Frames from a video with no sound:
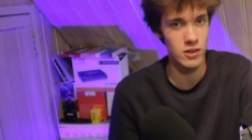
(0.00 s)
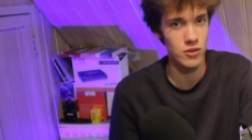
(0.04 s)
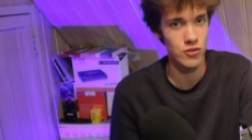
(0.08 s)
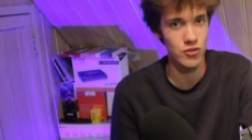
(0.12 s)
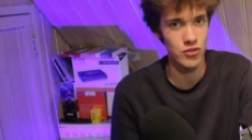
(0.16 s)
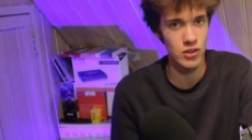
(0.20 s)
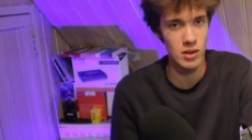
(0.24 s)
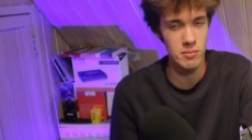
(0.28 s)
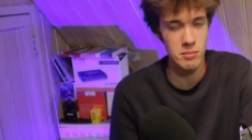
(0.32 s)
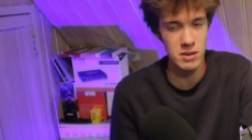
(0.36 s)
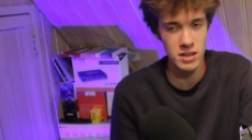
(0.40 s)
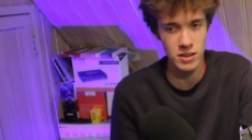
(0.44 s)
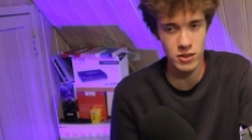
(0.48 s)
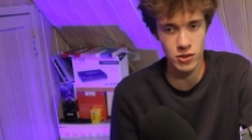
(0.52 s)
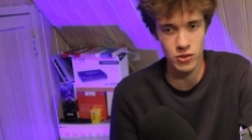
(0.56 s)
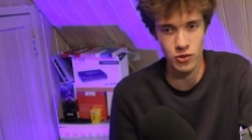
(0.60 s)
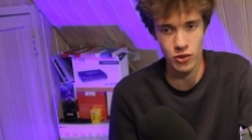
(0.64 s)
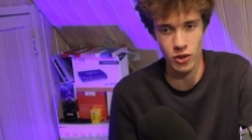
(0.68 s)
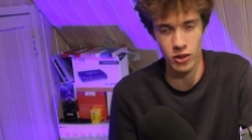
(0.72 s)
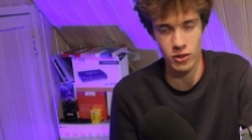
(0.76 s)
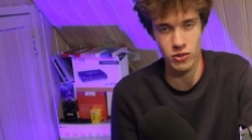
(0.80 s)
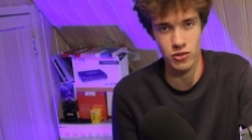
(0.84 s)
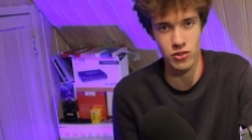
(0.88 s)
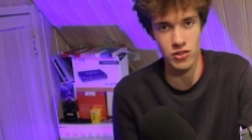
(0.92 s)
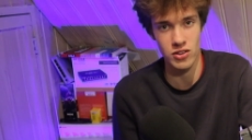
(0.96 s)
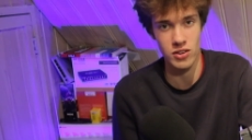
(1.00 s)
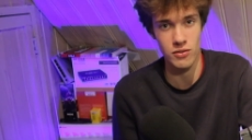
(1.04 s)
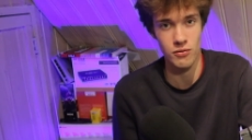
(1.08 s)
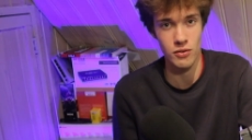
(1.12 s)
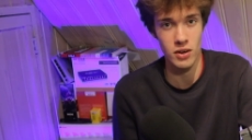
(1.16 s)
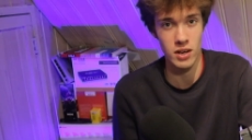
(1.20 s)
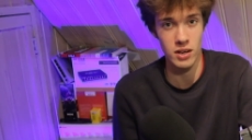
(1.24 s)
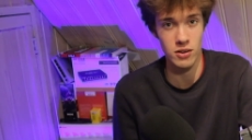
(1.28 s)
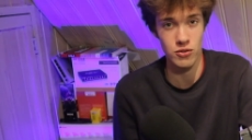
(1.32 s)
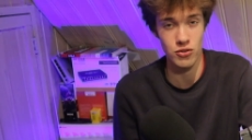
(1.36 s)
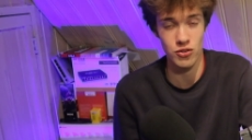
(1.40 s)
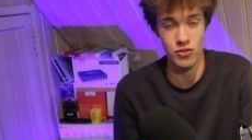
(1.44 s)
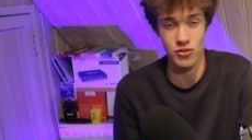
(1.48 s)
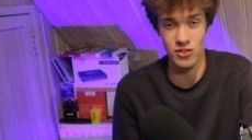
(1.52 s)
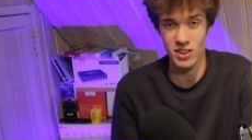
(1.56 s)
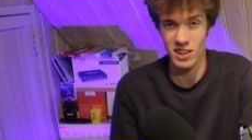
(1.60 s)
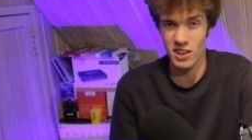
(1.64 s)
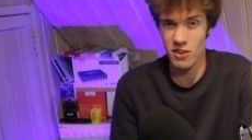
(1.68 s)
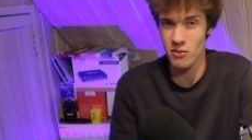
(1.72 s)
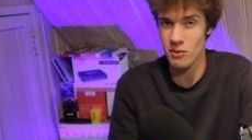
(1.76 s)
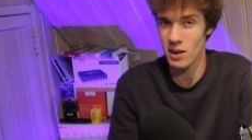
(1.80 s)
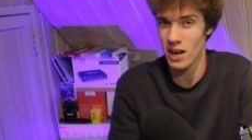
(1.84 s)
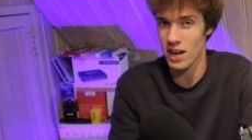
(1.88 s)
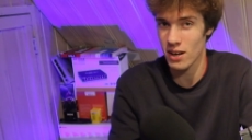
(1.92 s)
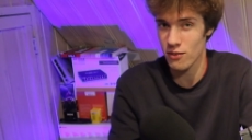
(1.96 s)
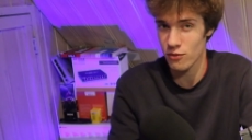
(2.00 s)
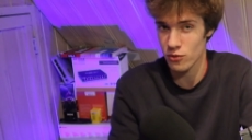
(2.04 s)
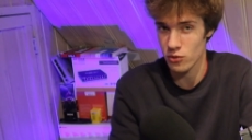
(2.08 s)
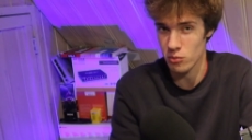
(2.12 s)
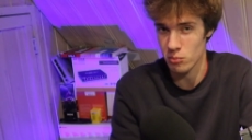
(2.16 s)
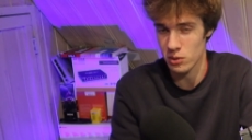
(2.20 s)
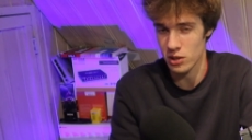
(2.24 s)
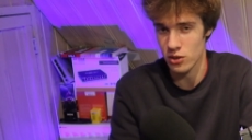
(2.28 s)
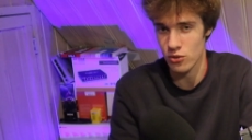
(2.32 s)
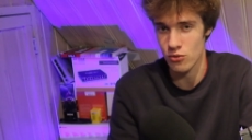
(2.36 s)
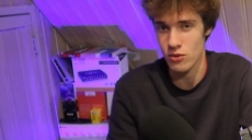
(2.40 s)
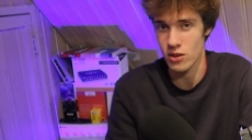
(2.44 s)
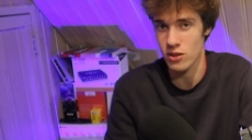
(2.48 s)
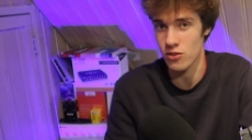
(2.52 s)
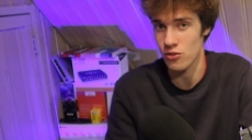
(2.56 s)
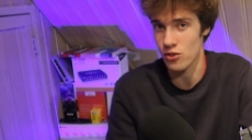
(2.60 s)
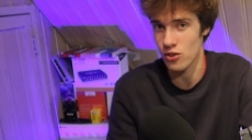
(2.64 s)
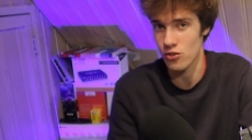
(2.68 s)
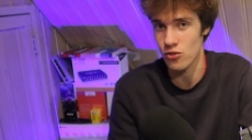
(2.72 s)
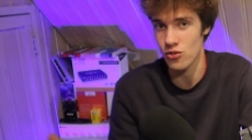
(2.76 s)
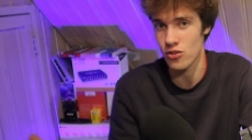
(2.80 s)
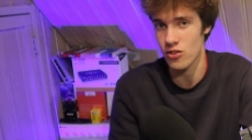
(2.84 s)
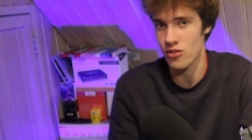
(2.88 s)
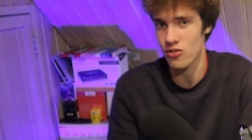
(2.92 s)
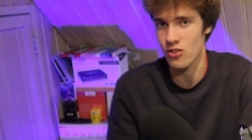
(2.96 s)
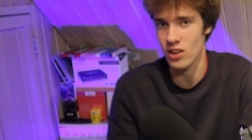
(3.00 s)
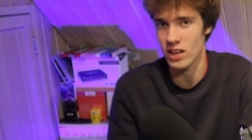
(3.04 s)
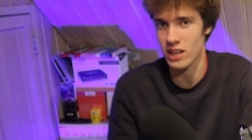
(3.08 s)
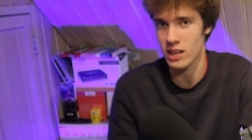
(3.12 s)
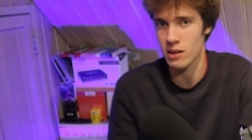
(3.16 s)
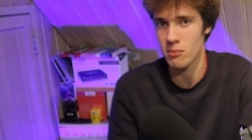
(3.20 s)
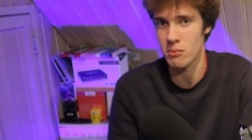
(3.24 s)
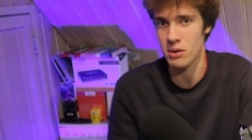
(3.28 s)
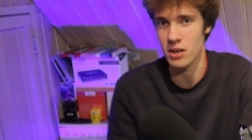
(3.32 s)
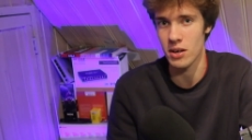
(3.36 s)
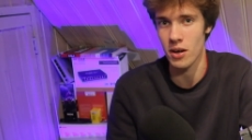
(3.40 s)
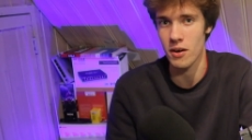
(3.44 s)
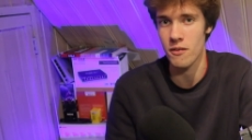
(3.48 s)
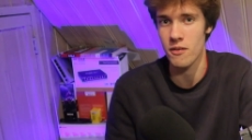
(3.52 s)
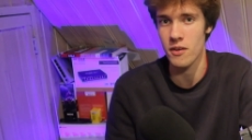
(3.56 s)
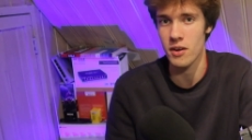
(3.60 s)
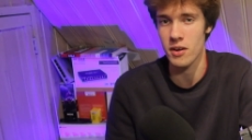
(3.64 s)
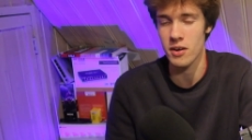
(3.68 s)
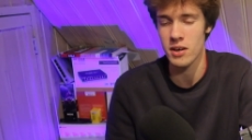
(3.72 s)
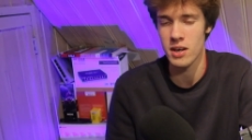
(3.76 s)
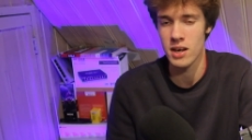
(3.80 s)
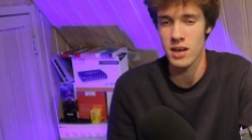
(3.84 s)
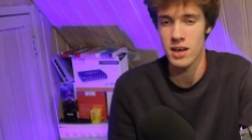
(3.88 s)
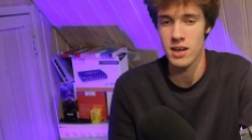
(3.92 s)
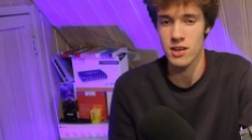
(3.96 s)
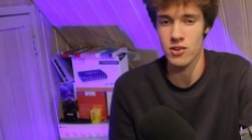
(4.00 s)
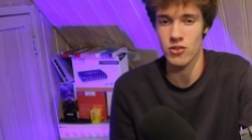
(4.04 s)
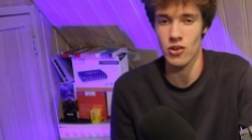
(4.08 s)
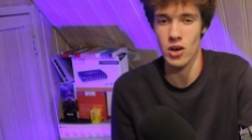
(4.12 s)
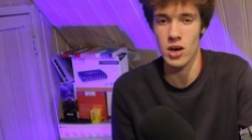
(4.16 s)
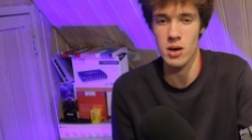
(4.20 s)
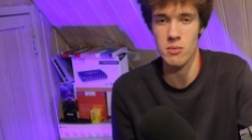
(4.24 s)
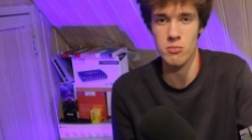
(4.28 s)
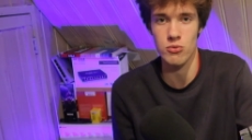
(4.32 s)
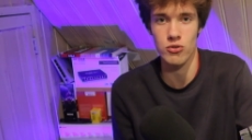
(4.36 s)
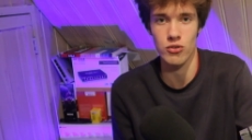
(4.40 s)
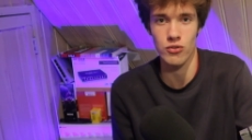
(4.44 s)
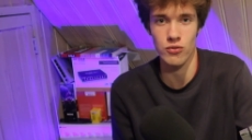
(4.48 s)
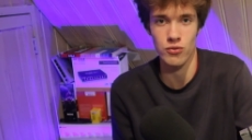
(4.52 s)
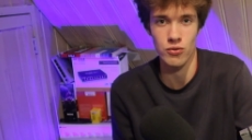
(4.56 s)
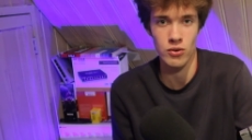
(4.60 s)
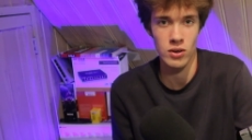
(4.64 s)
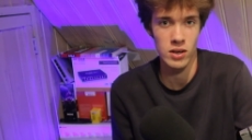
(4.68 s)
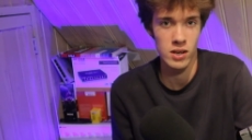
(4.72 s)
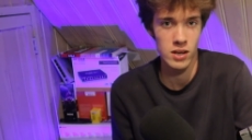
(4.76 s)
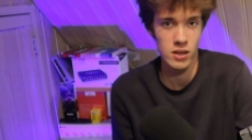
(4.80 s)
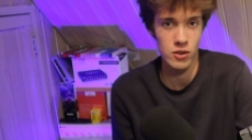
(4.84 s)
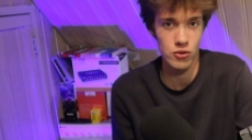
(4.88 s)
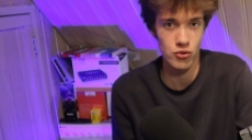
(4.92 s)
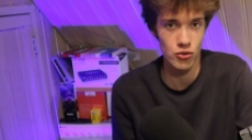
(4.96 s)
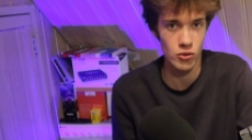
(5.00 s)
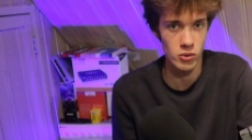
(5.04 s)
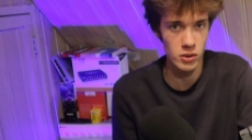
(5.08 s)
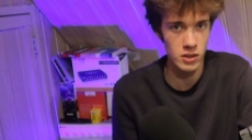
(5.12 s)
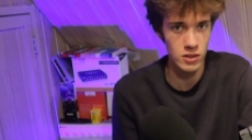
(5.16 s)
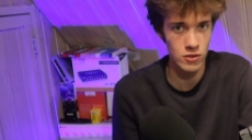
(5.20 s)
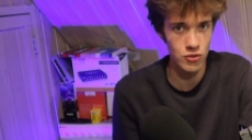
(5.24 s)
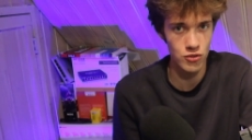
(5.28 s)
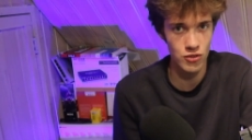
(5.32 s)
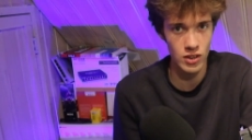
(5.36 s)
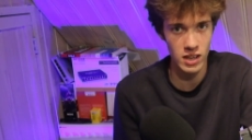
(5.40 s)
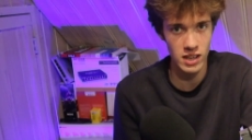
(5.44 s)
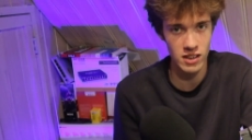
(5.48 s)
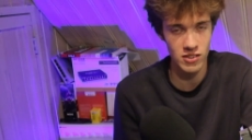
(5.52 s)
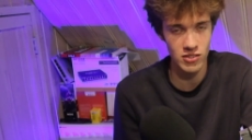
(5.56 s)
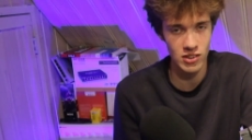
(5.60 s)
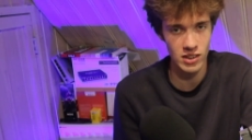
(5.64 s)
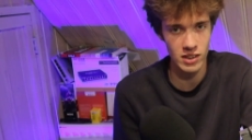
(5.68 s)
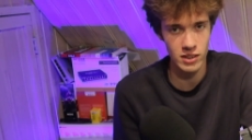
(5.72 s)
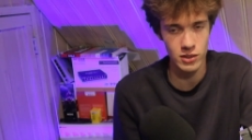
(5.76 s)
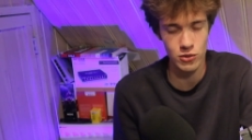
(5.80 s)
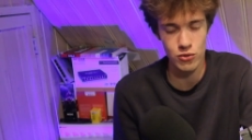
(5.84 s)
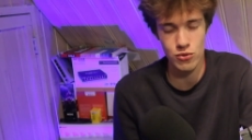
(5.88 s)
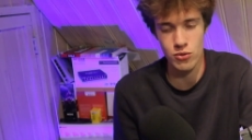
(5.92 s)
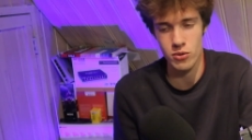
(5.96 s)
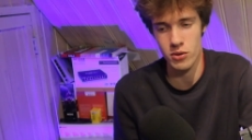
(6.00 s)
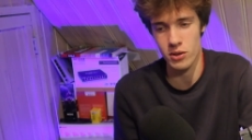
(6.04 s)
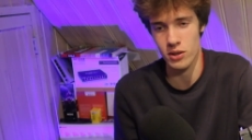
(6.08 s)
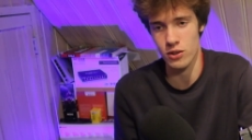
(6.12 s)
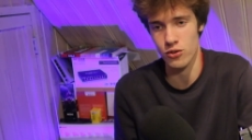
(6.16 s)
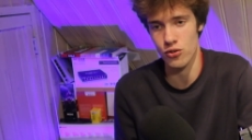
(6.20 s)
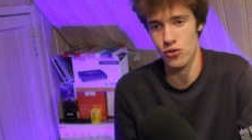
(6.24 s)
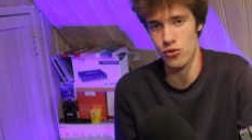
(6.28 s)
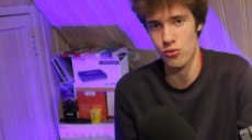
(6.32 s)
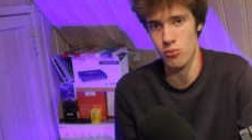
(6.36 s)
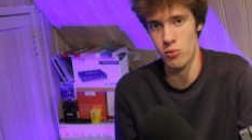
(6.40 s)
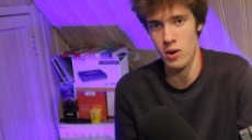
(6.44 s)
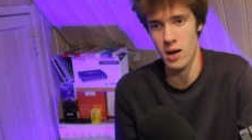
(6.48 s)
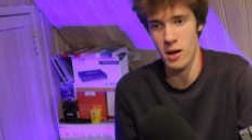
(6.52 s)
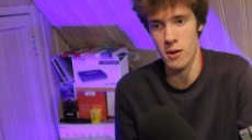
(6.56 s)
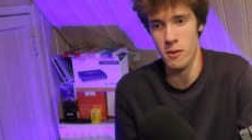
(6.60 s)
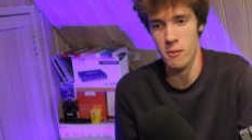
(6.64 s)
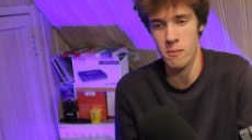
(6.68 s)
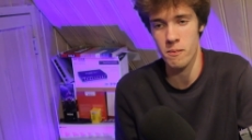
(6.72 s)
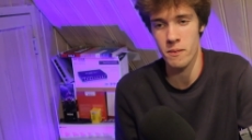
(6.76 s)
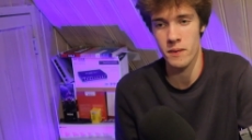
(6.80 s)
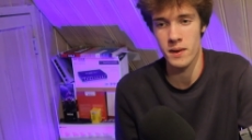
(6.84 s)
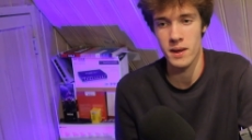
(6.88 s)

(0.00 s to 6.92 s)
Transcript: Semiconductor devices. They don't have to be transistors, they can be other types of solid state electronics as well.